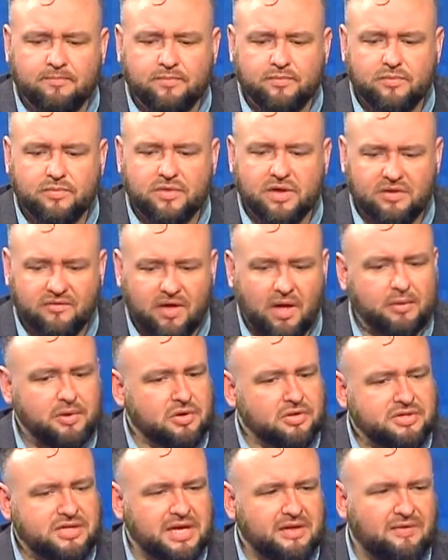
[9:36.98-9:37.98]
the development
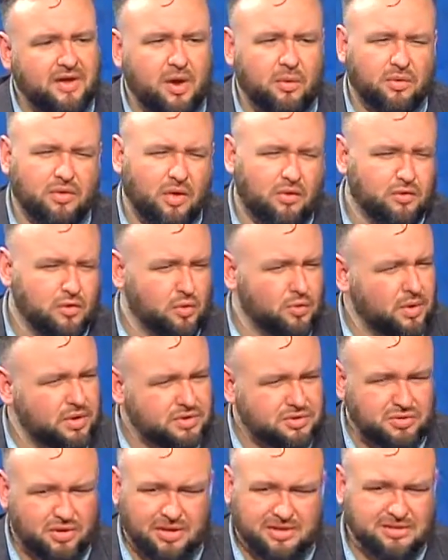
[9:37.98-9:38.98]
you're seeing there with all the new
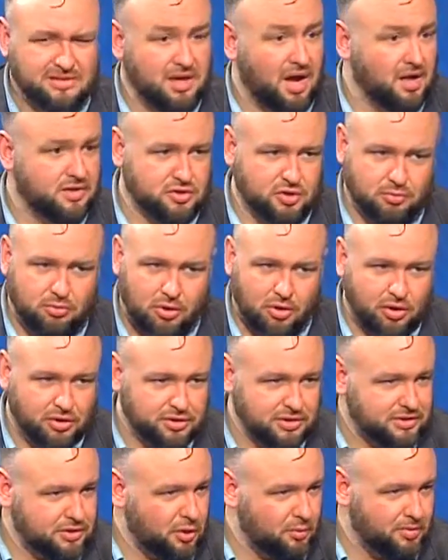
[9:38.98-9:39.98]
restaurants, Gonzo Burger
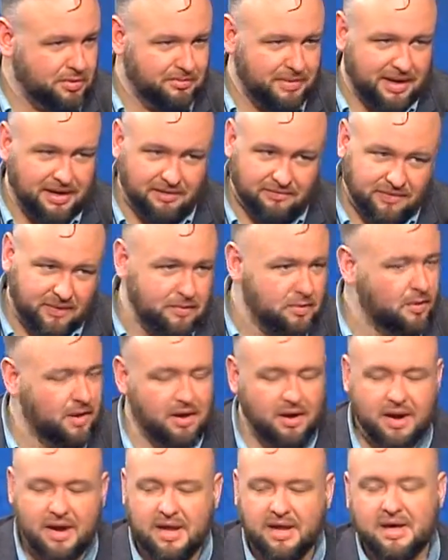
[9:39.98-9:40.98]
just opened back in
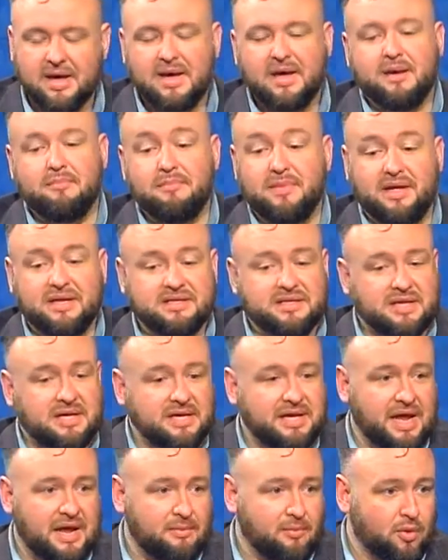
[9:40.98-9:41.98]
February. Mi Casino
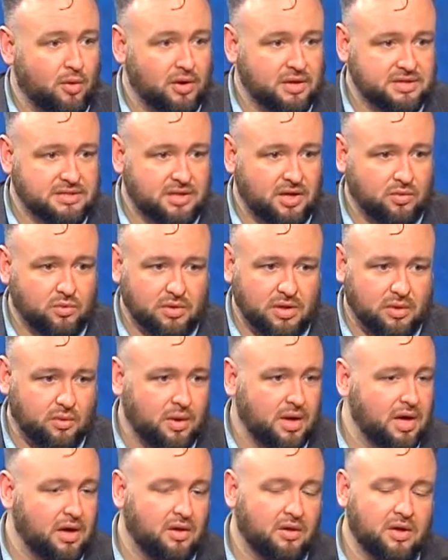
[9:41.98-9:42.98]
de Amor has done really
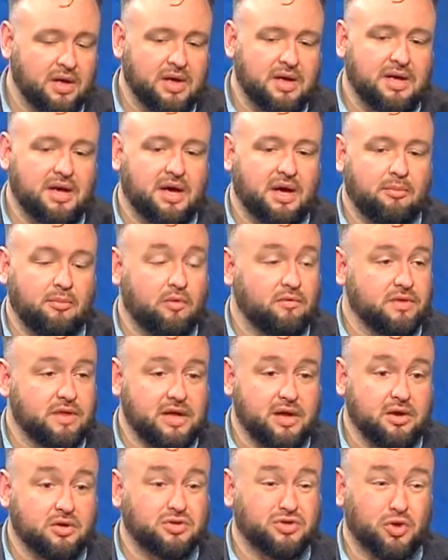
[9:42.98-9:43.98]
well over the
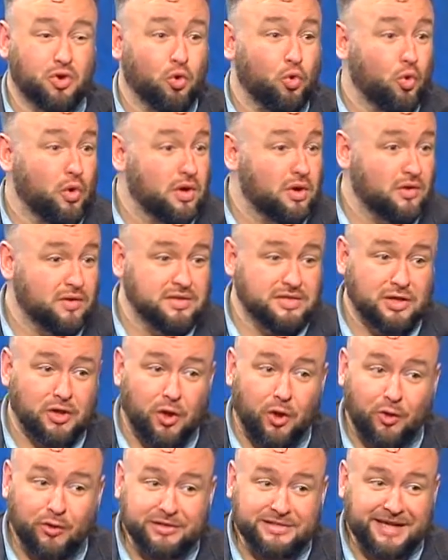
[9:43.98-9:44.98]
years. The Grill is a
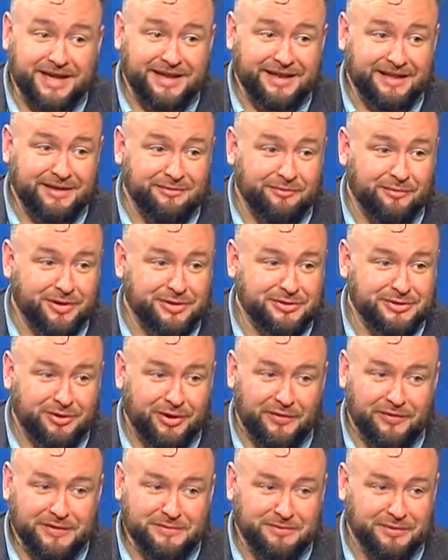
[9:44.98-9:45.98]
long-standing
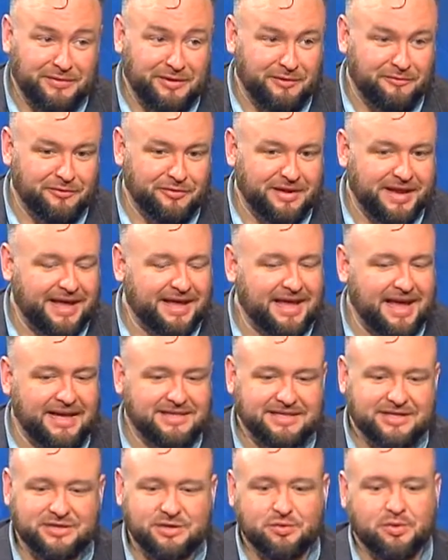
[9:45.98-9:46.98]
restaurant that's been there for decades,
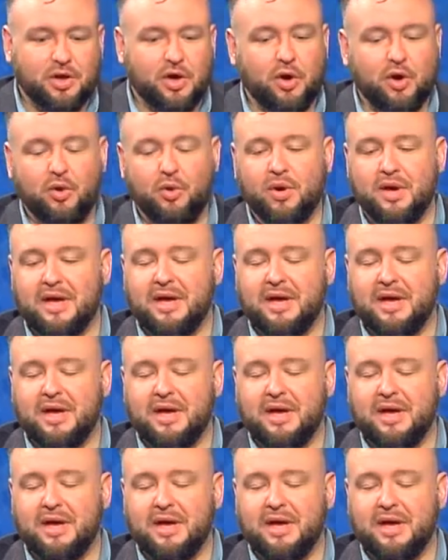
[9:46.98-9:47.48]
as you know.